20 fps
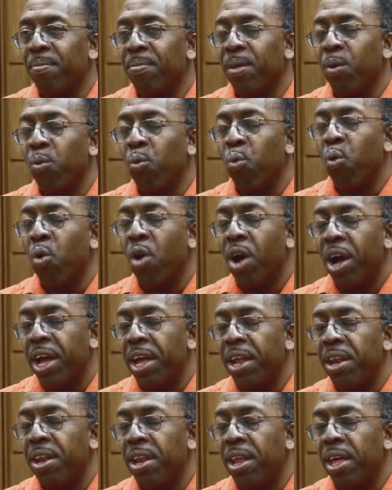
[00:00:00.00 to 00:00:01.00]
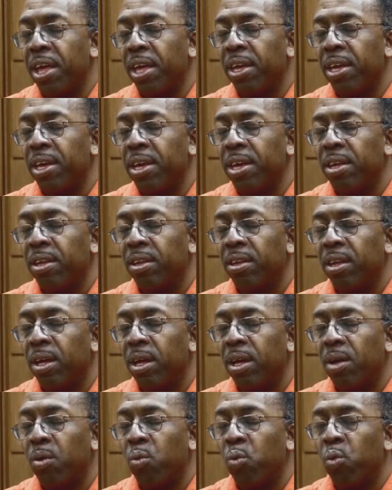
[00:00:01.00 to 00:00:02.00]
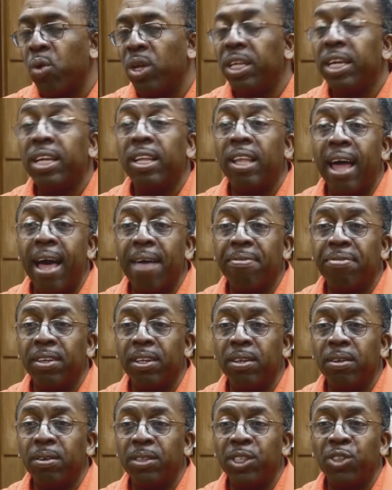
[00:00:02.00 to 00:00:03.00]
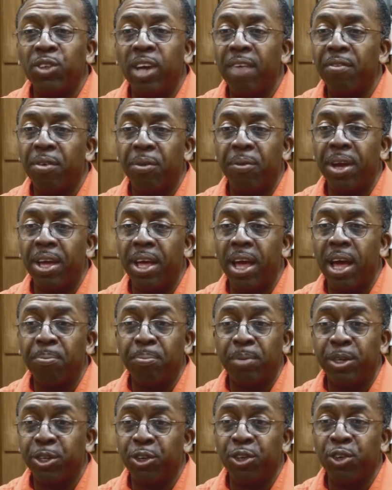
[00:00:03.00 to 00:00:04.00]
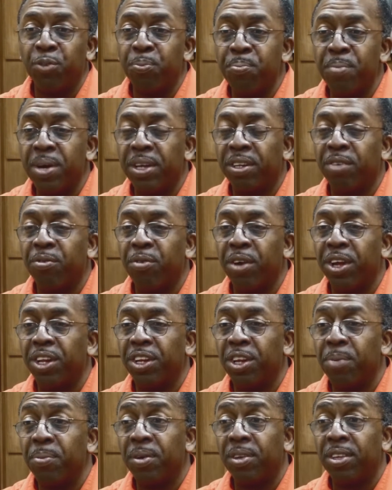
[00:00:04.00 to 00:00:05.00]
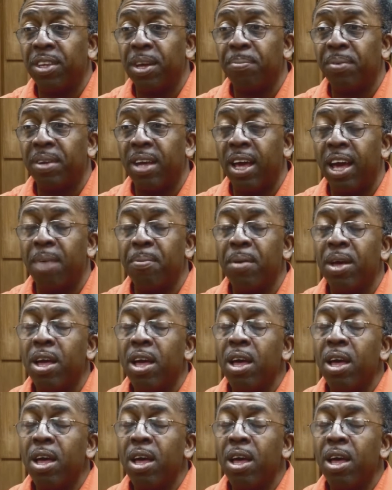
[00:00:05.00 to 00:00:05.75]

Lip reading: One is Willie Claflin, which you haven't read. I'm sure you must have read him at some time.